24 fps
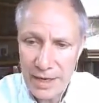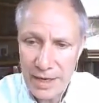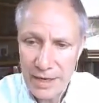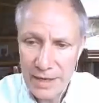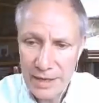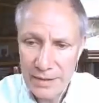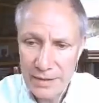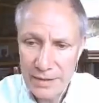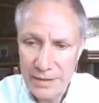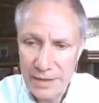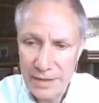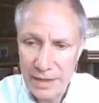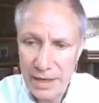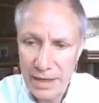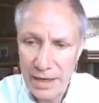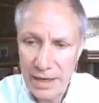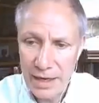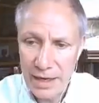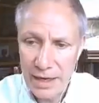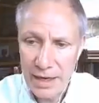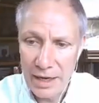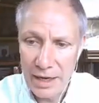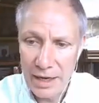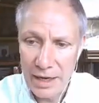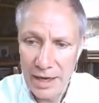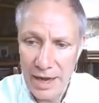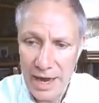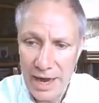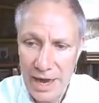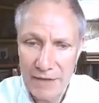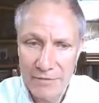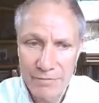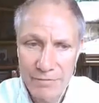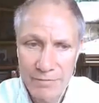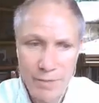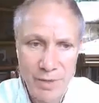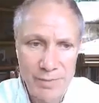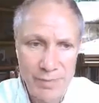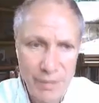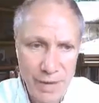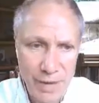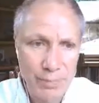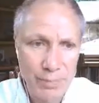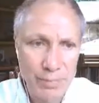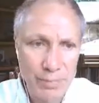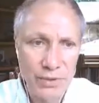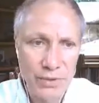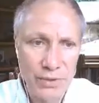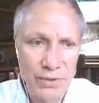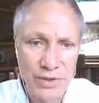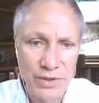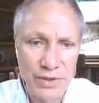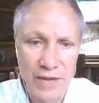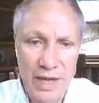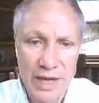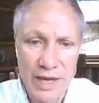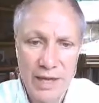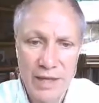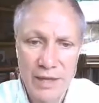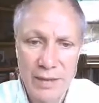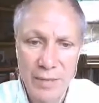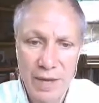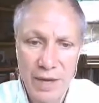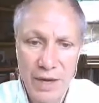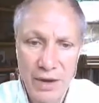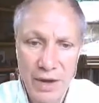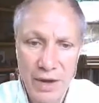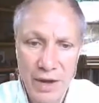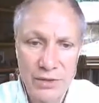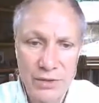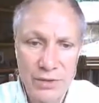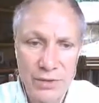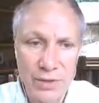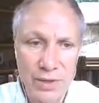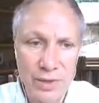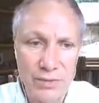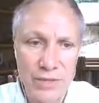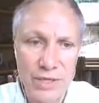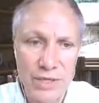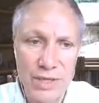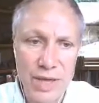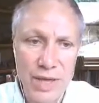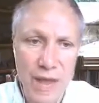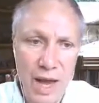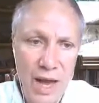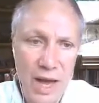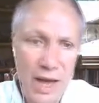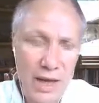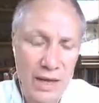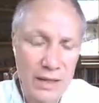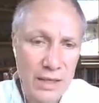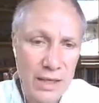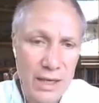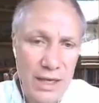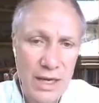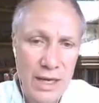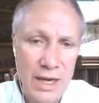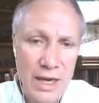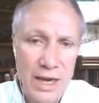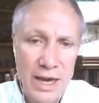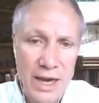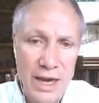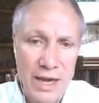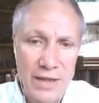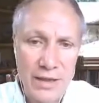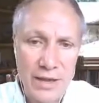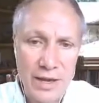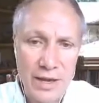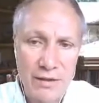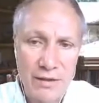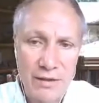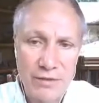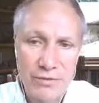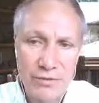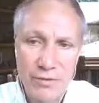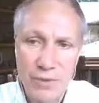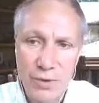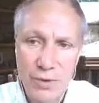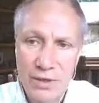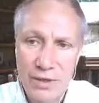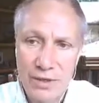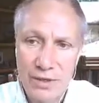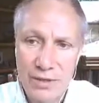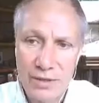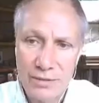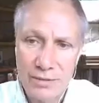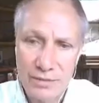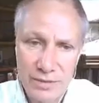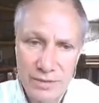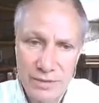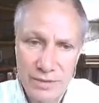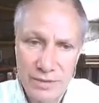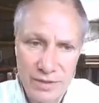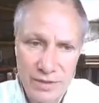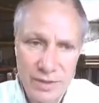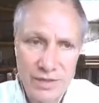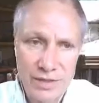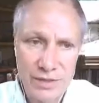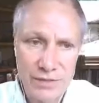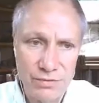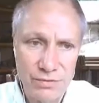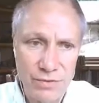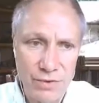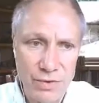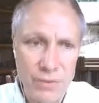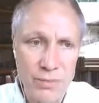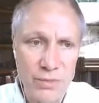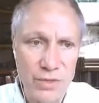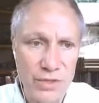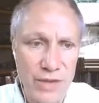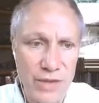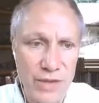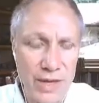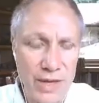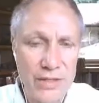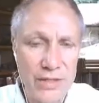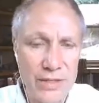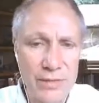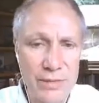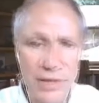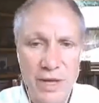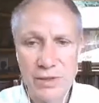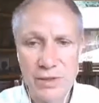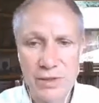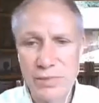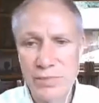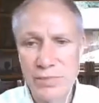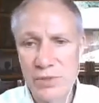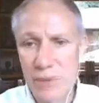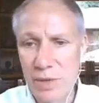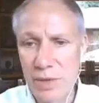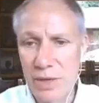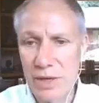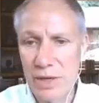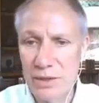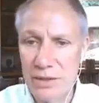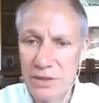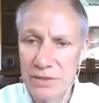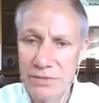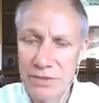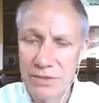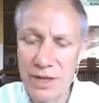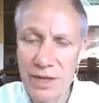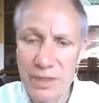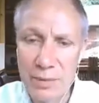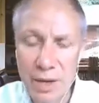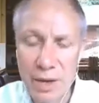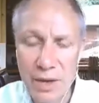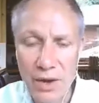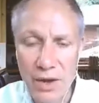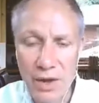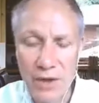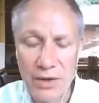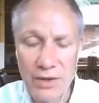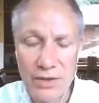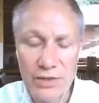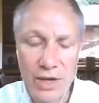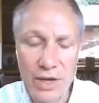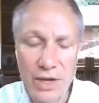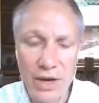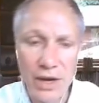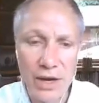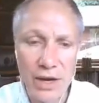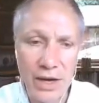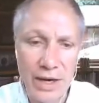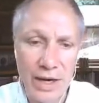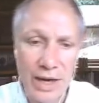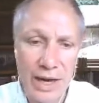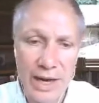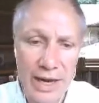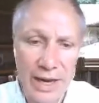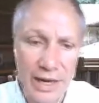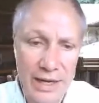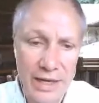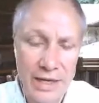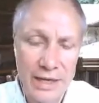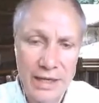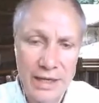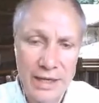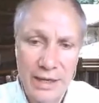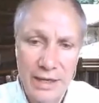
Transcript: and uh, have been peppered with antibiotics when we're young, and therefore, since from a Chinese medicine perspective, antibiotics are a